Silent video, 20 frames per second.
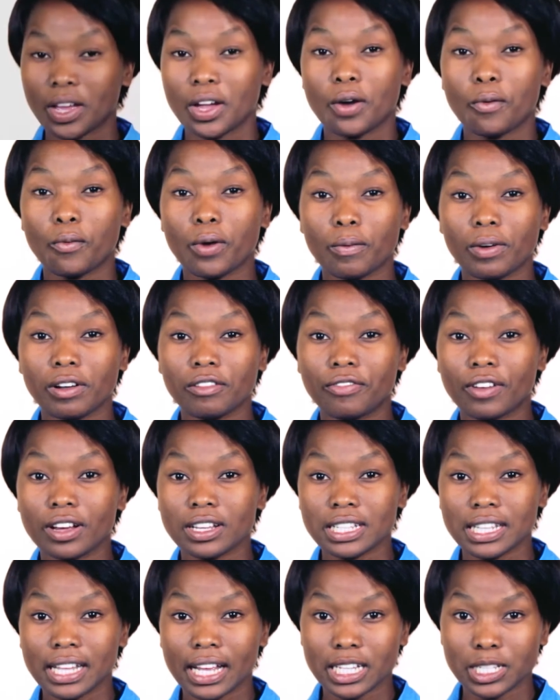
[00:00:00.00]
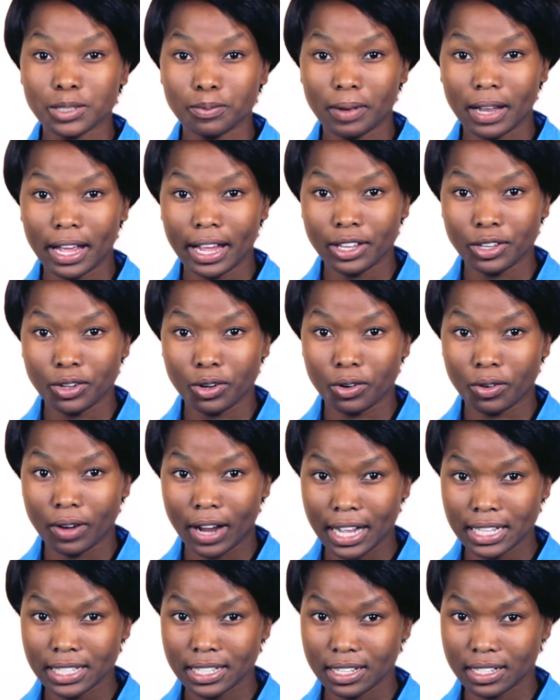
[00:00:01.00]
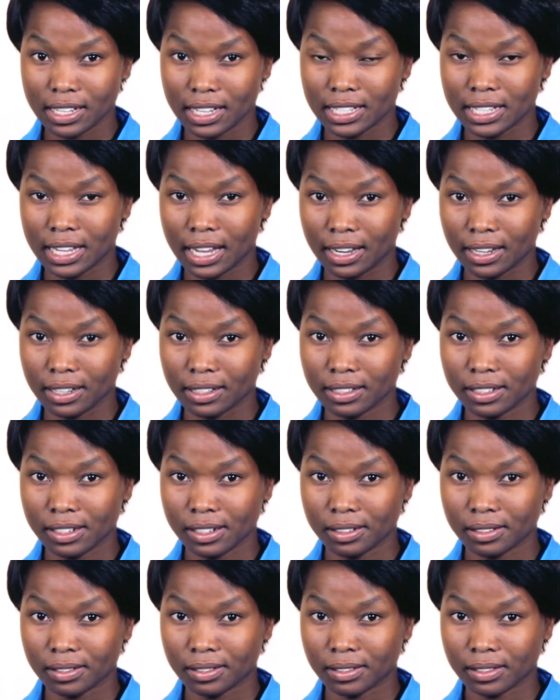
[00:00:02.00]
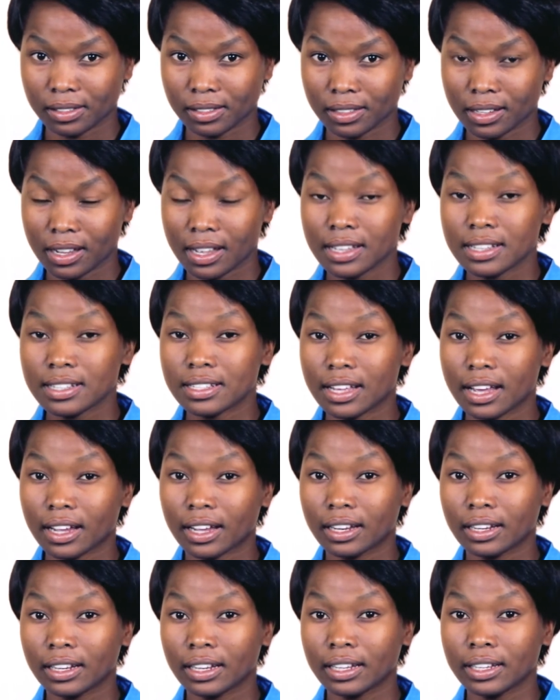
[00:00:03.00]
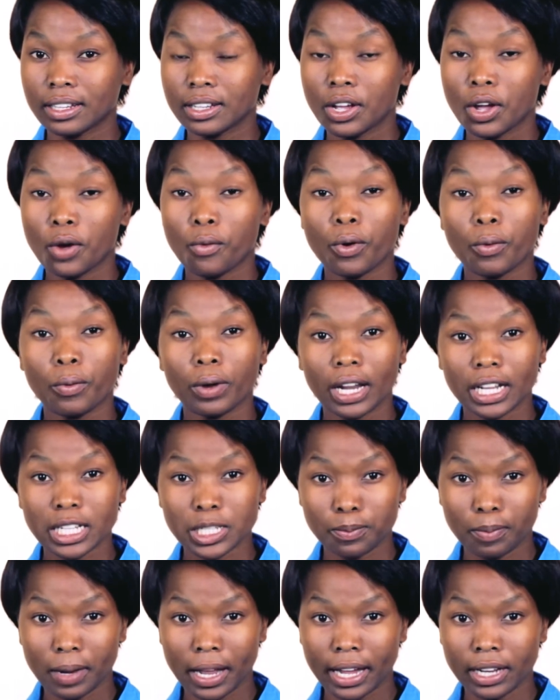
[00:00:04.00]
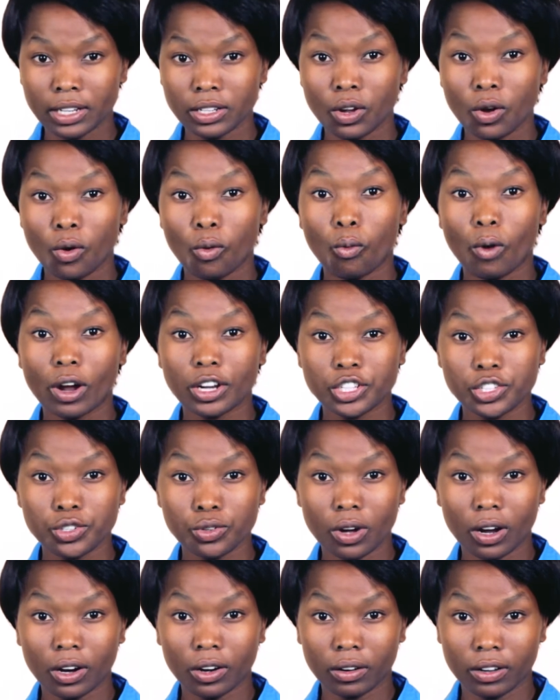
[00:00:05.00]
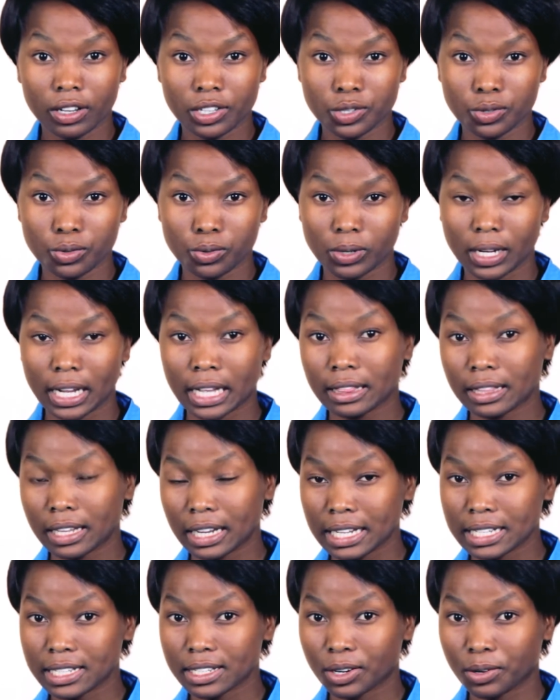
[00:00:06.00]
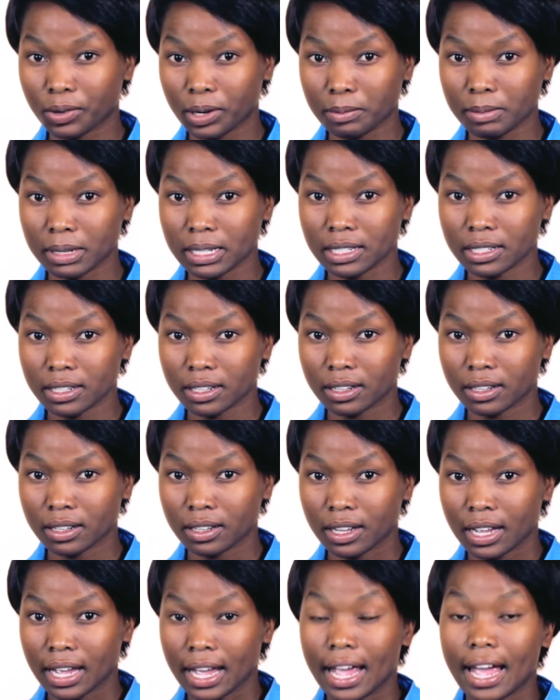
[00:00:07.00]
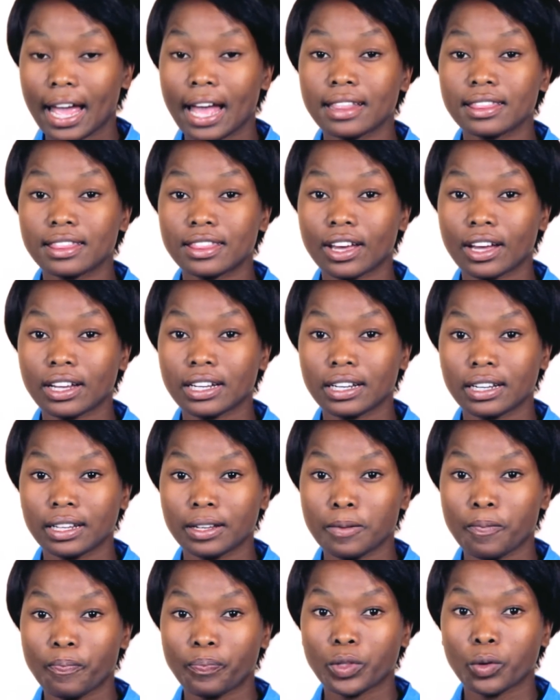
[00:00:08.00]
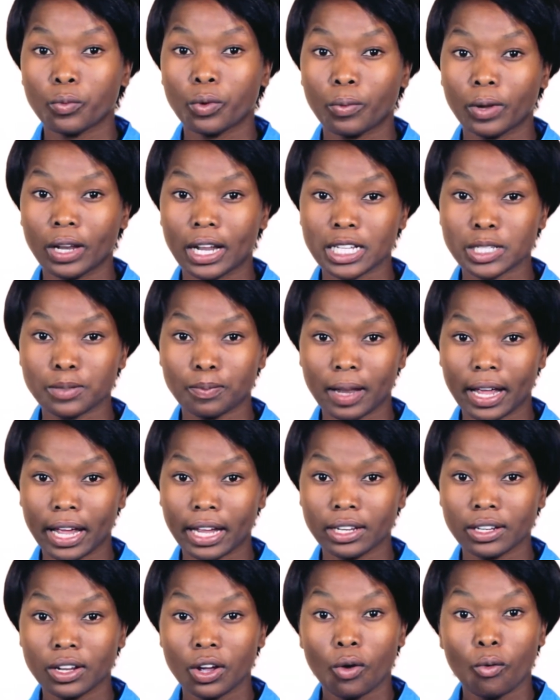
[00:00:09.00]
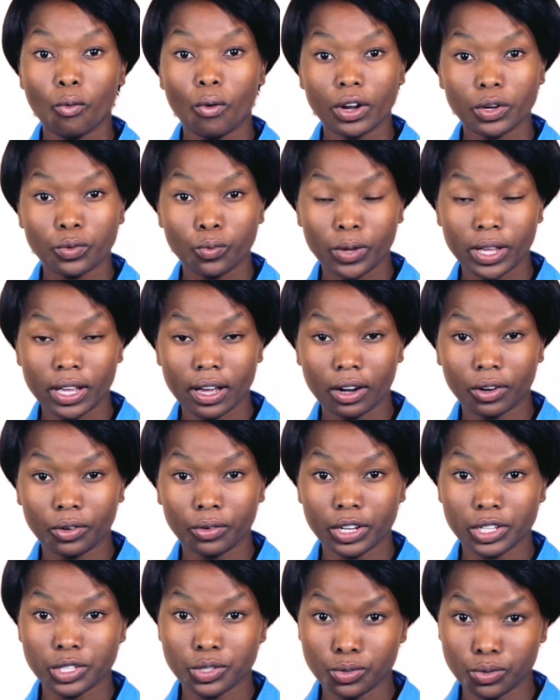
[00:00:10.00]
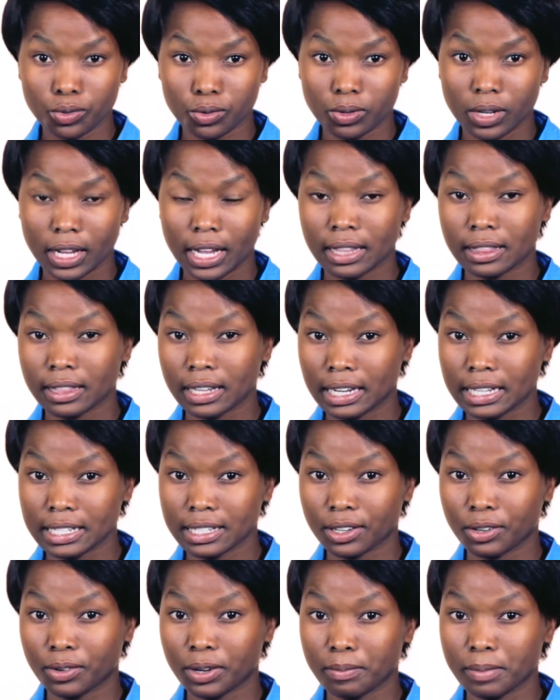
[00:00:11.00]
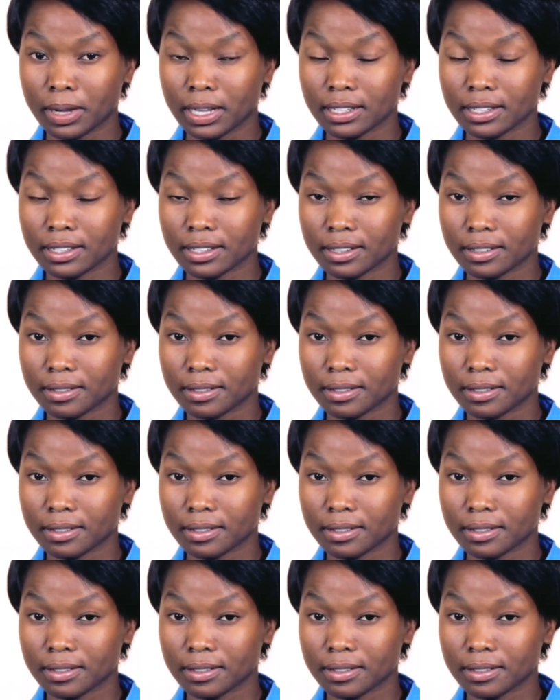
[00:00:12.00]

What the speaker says: We will firstly explain your rights as a tenant. Secondly, we will explain what you agree to in the lease agreement. And thirdly, we will explain what we agree to in the lease agreement.